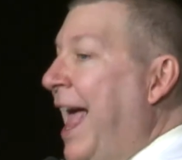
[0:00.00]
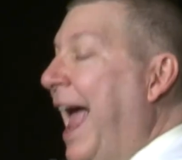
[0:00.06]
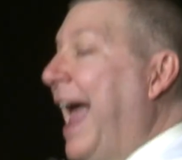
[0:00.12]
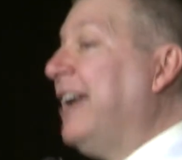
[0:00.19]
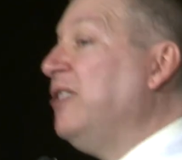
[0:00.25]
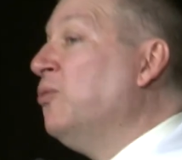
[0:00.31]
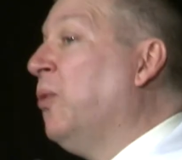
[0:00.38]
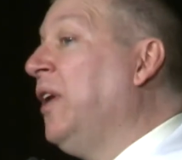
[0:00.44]

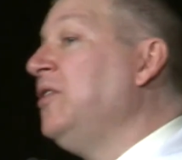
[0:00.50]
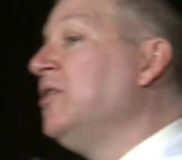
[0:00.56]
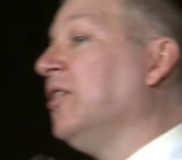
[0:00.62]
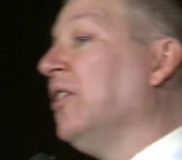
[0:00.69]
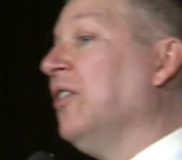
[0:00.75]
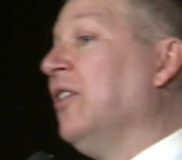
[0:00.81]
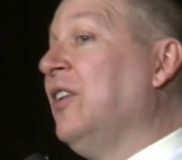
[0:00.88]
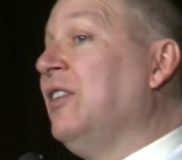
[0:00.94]
and
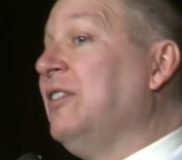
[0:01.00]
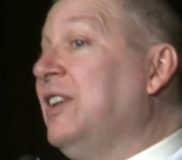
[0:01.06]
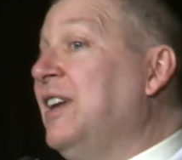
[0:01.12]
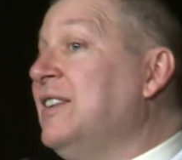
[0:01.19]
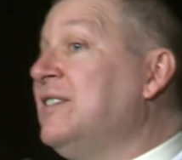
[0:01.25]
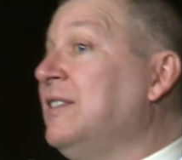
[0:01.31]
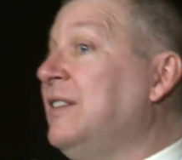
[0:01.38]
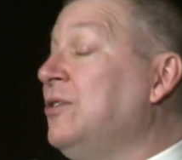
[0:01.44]
wonder,
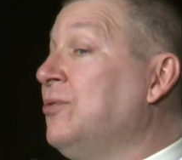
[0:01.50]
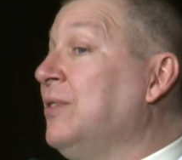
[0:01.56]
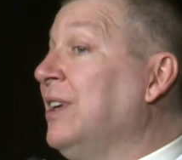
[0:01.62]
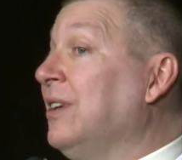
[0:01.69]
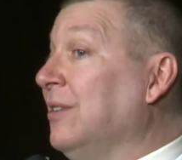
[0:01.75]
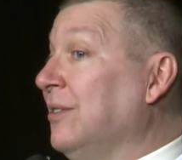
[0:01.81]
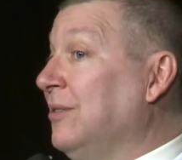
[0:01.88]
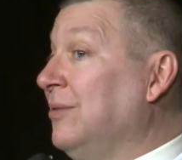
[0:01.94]
is it a
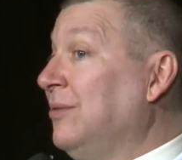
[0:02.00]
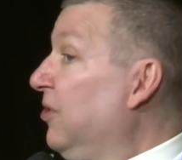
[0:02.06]
drill?